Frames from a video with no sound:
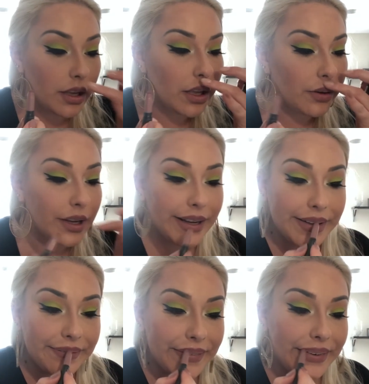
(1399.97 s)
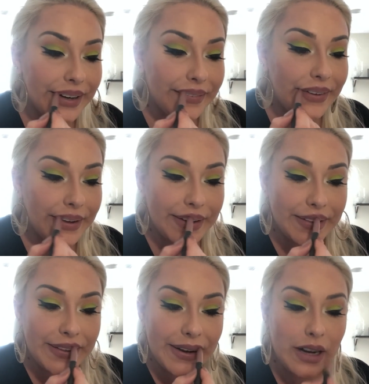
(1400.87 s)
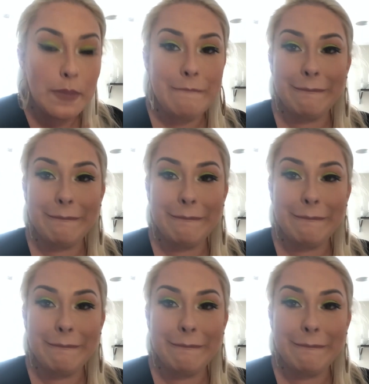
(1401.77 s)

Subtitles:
going right back in there.